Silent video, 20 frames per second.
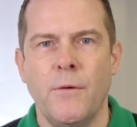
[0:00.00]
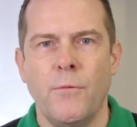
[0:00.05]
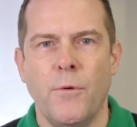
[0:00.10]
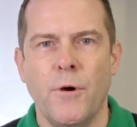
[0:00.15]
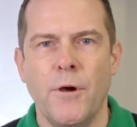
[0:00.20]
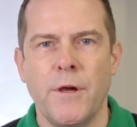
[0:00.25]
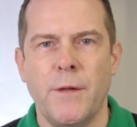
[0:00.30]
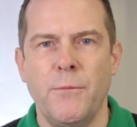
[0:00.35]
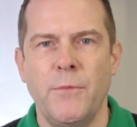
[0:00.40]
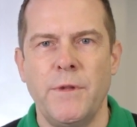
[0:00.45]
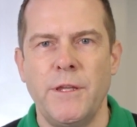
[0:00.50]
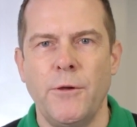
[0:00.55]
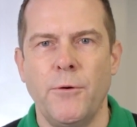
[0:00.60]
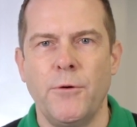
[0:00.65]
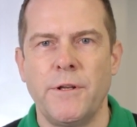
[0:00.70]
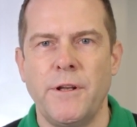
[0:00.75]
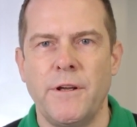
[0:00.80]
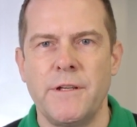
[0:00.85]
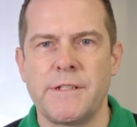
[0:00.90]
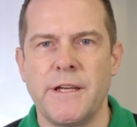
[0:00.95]
Working with the
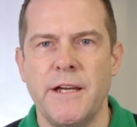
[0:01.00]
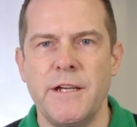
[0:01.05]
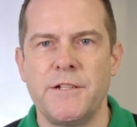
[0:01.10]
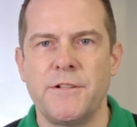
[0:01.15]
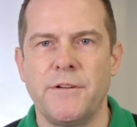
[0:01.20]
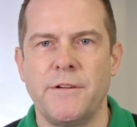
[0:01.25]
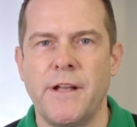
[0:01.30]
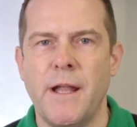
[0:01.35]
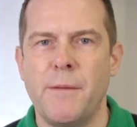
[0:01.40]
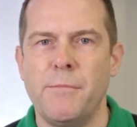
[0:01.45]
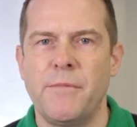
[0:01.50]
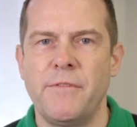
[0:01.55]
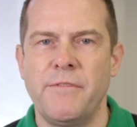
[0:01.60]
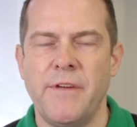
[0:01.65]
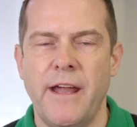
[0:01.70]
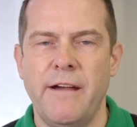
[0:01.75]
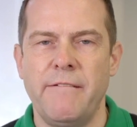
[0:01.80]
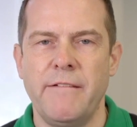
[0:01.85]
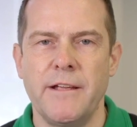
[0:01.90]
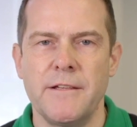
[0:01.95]
organisation on a number of
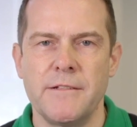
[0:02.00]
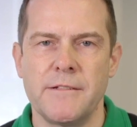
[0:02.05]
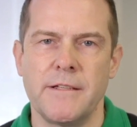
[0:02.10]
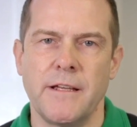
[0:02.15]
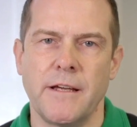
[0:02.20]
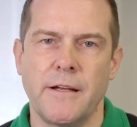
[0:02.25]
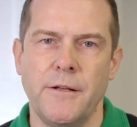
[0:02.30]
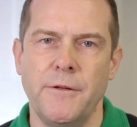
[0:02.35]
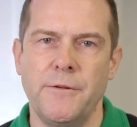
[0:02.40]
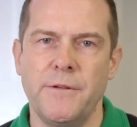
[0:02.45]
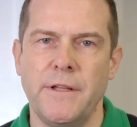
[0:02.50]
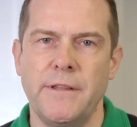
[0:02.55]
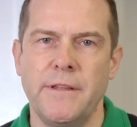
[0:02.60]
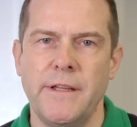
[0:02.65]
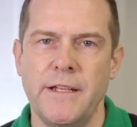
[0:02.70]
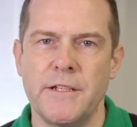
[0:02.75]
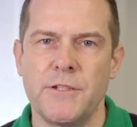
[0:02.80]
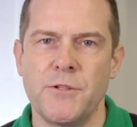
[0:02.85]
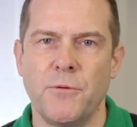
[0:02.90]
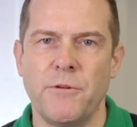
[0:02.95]
areas, including
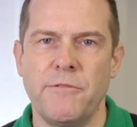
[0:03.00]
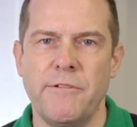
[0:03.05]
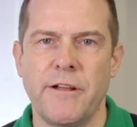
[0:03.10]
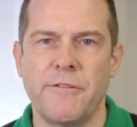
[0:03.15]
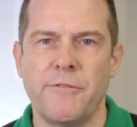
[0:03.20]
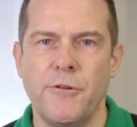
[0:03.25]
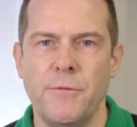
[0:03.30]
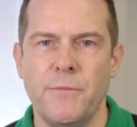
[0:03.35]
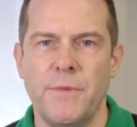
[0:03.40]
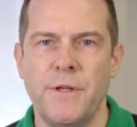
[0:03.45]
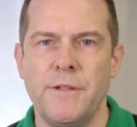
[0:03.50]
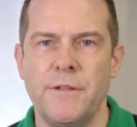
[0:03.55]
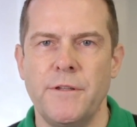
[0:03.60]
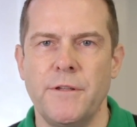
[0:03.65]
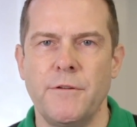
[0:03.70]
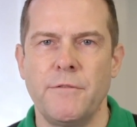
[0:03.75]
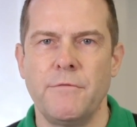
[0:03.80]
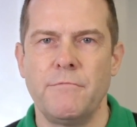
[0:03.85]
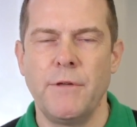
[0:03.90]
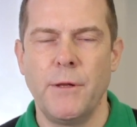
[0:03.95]
installer recruitment,
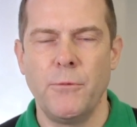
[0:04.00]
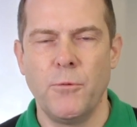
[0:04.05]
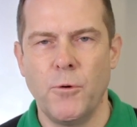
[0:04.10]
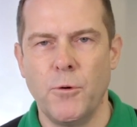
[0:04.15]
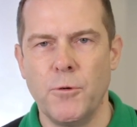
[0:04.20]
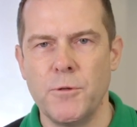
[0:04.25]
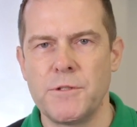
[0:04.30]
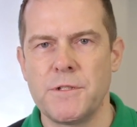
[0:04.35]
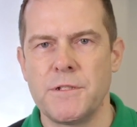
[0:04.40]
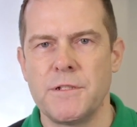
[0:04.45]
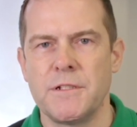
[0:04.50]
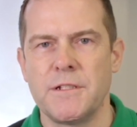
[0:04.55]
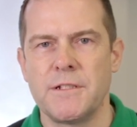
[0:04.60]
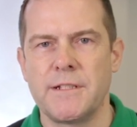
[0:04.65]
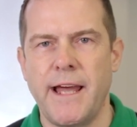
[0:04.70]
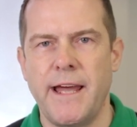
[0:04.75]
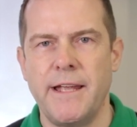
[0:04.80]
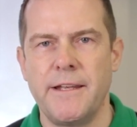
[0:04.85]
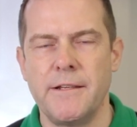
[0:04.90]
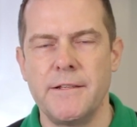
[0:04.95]
rewards,
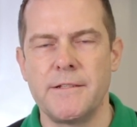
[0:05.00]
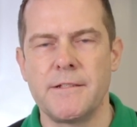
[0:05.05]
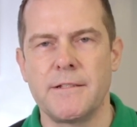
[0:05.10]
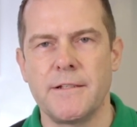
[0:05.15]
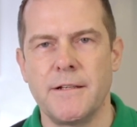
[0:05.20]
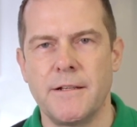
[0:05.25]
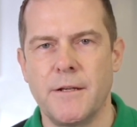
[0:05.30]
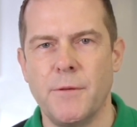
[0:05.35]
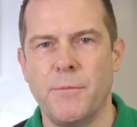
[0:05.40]
standards and